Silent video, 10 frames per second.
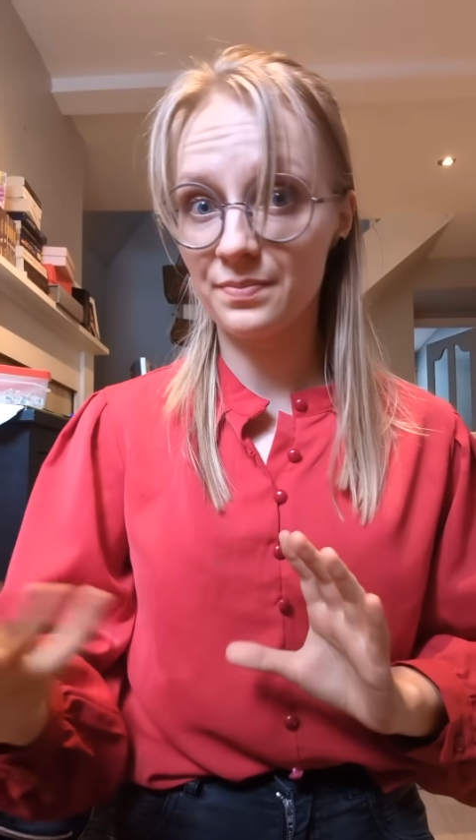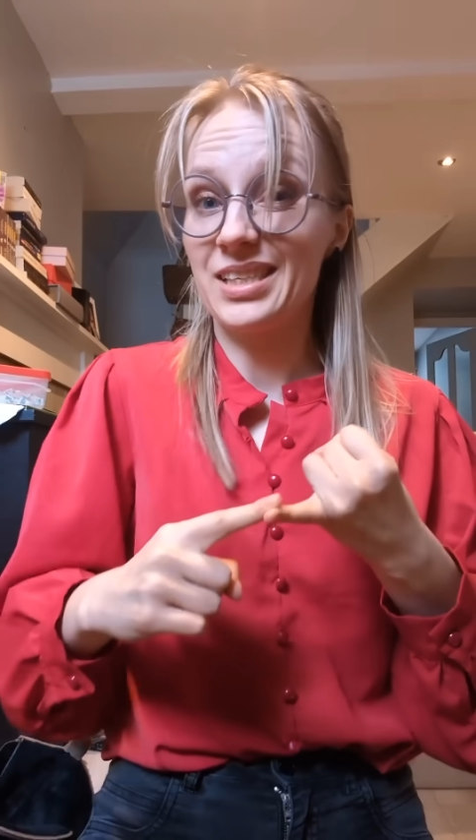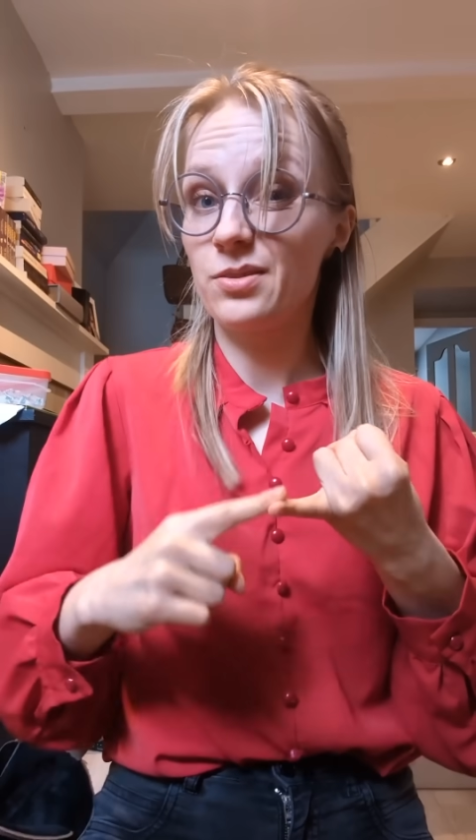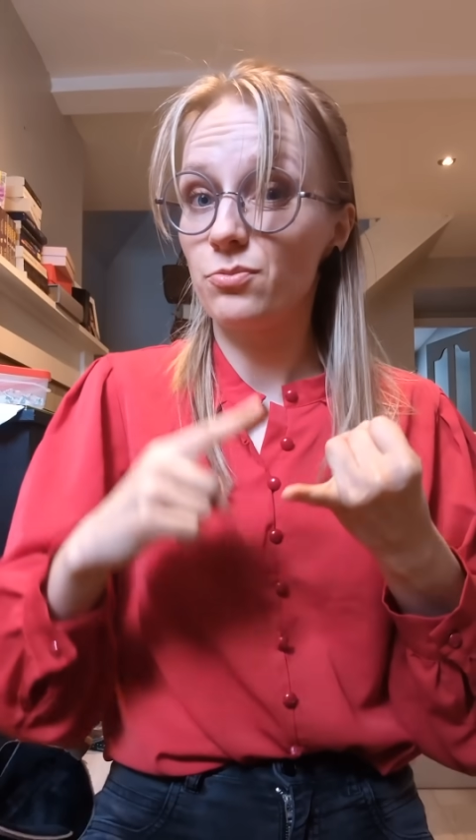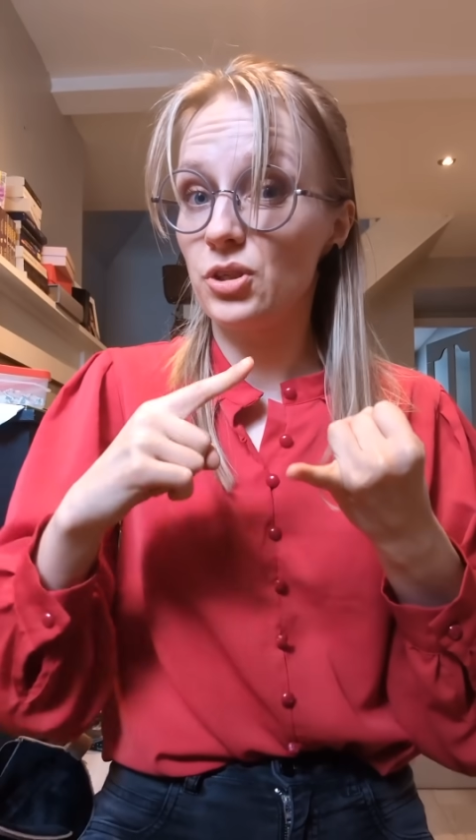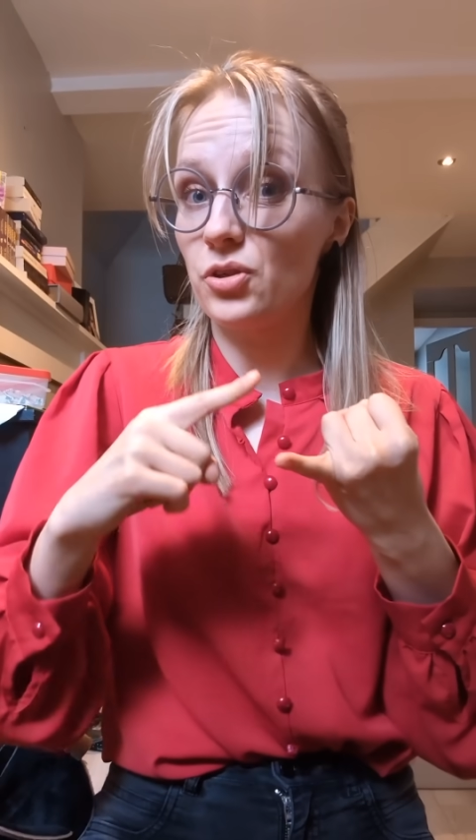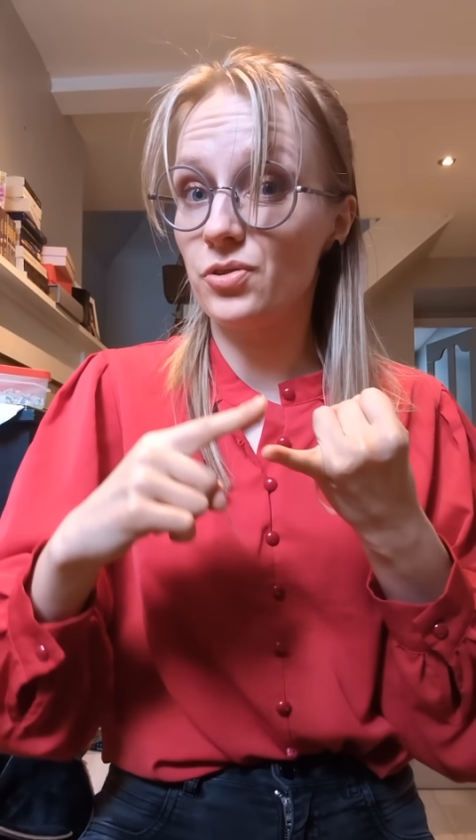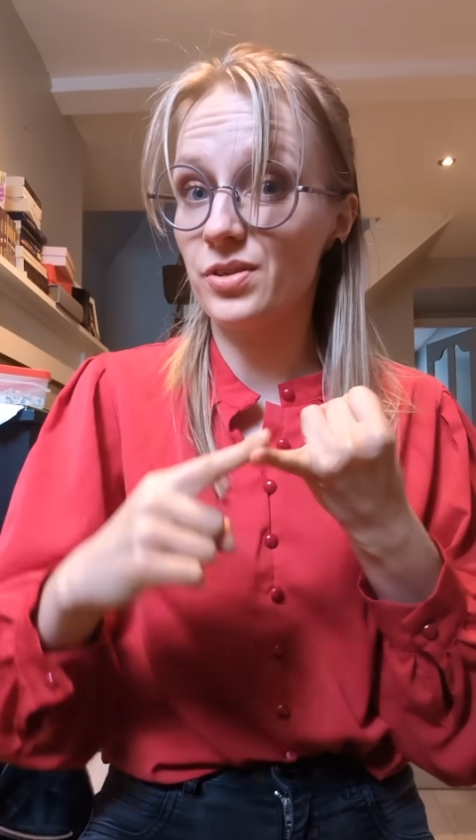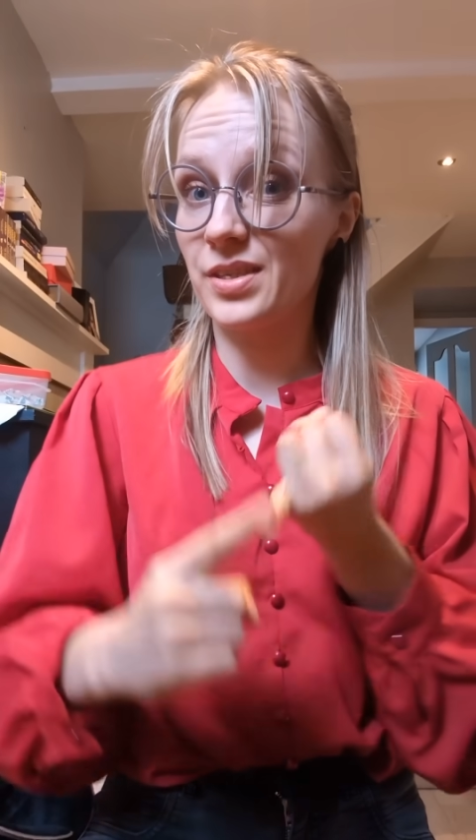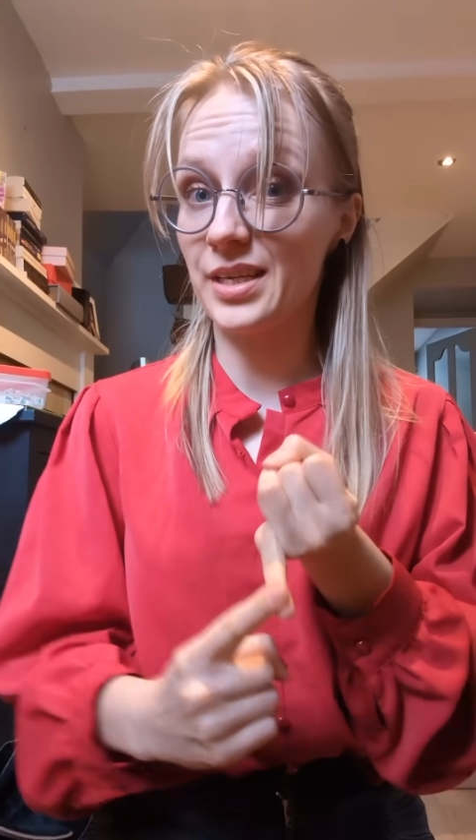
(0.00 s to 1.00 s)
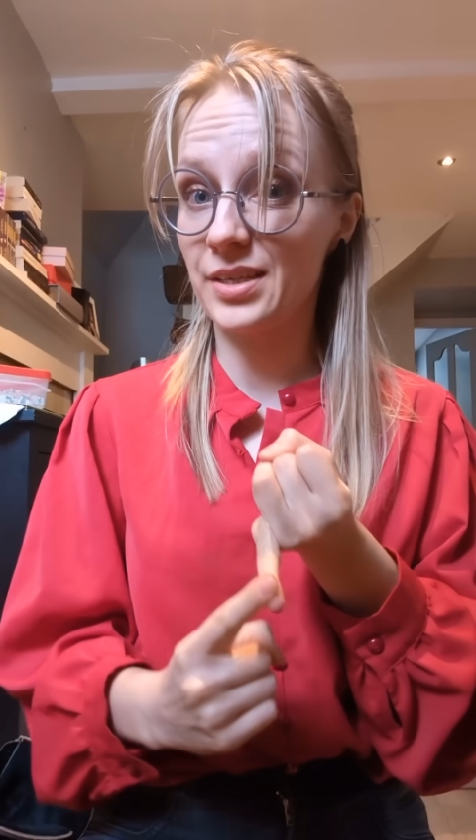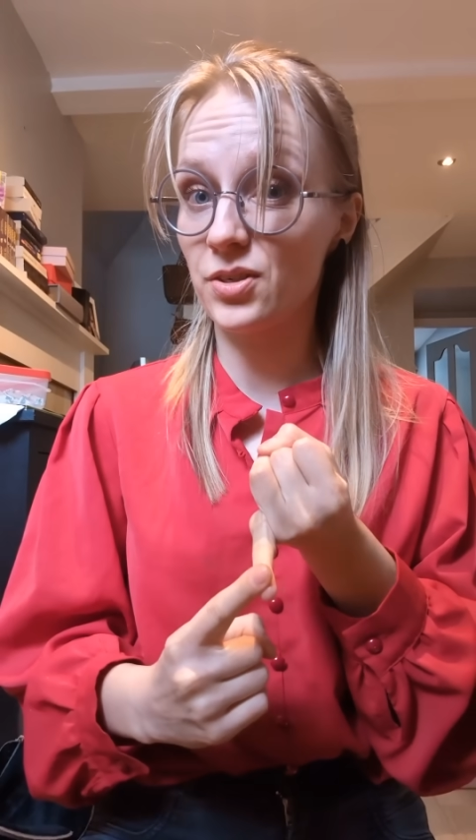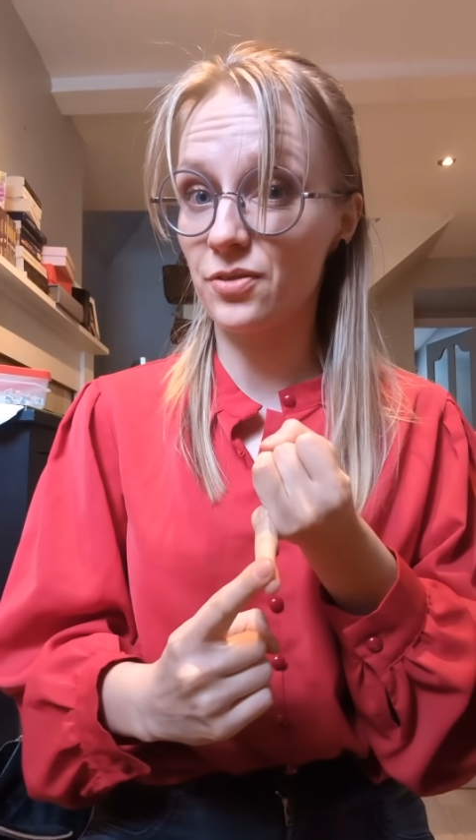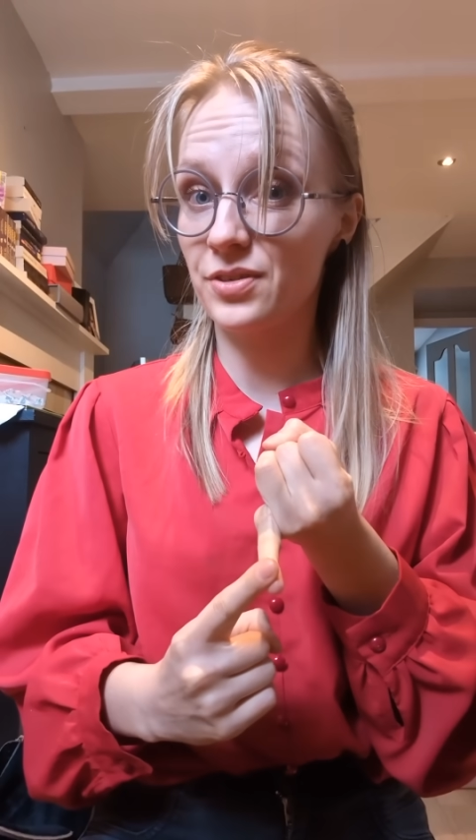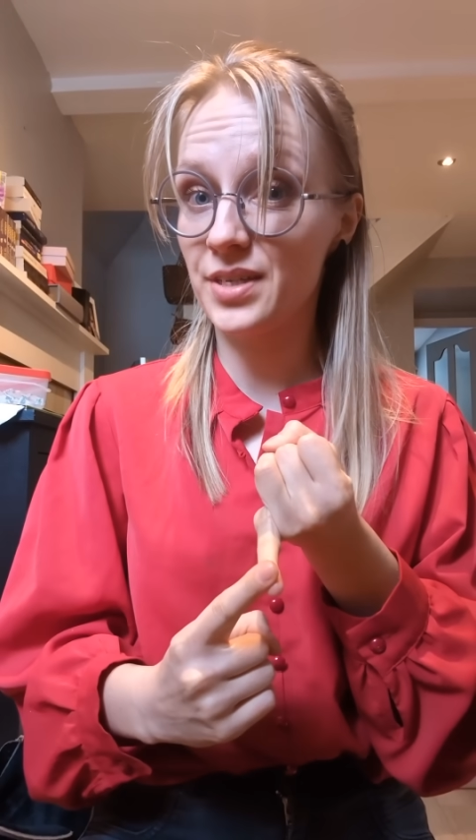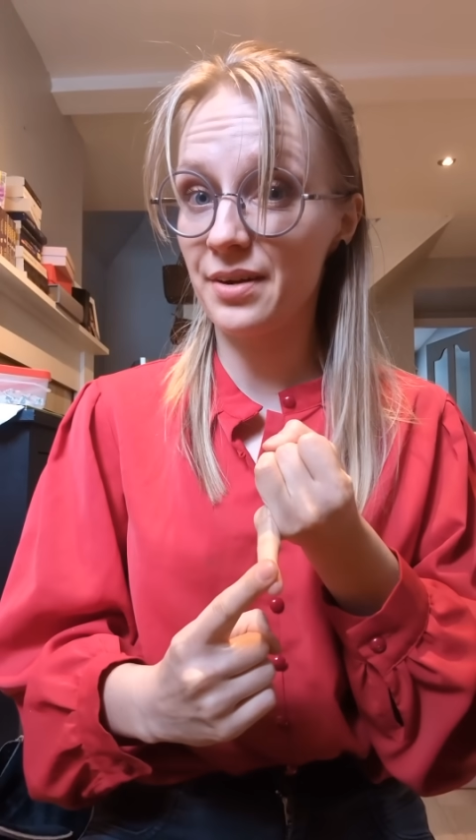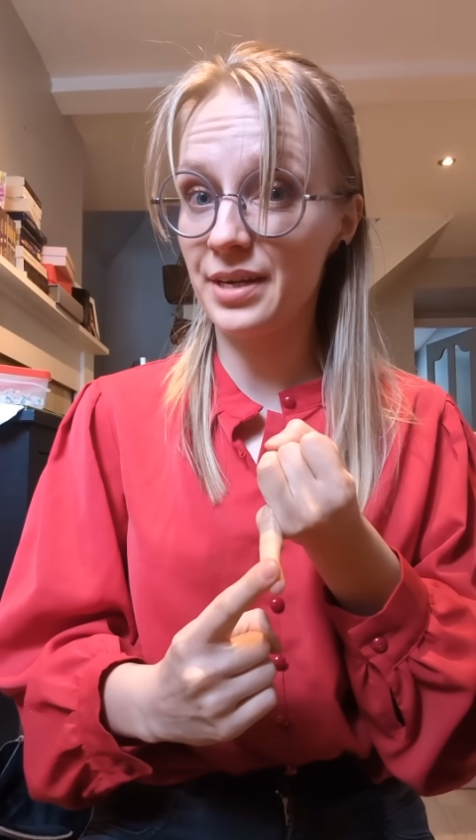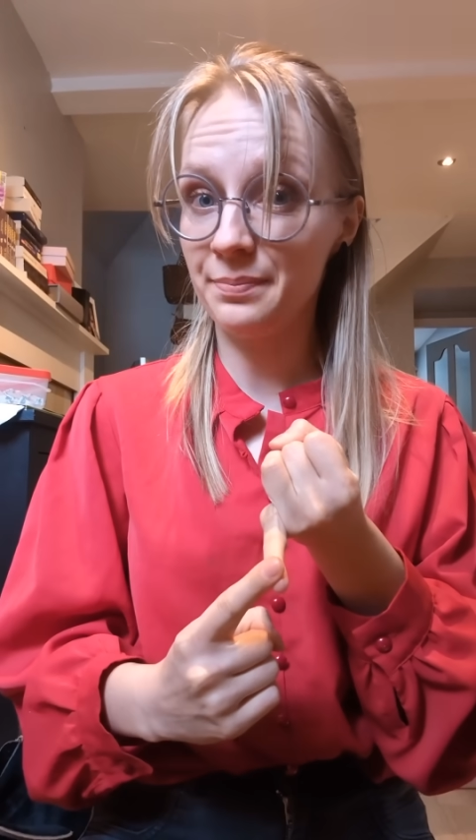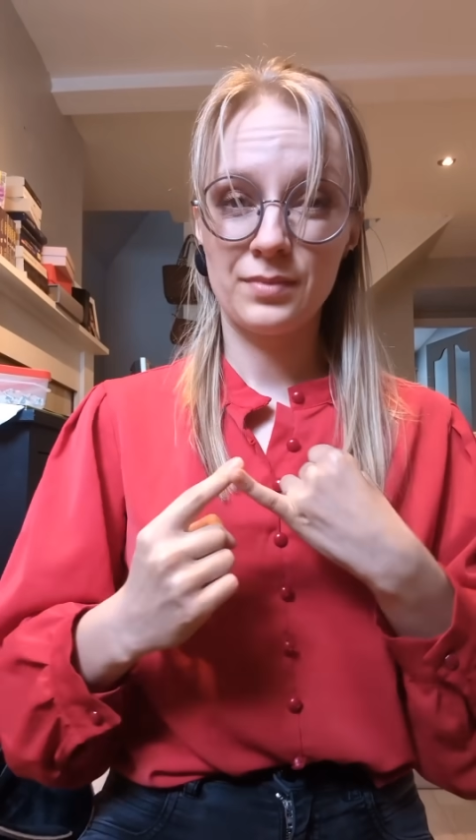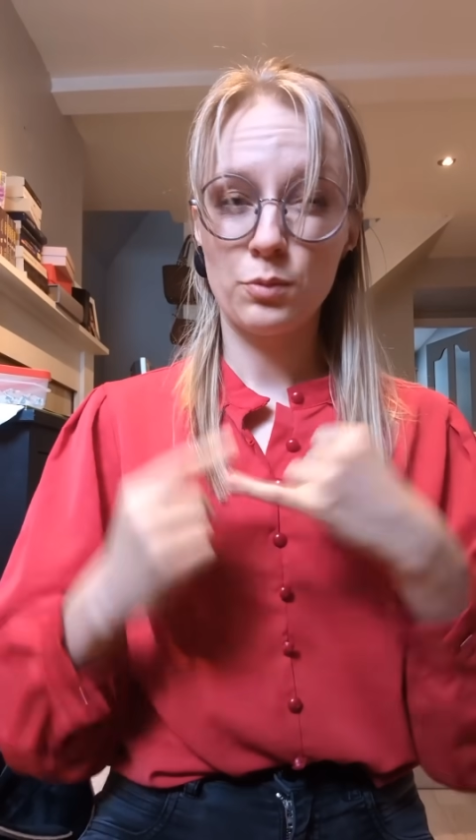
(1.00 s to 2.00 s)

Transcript: This reduces the surface area,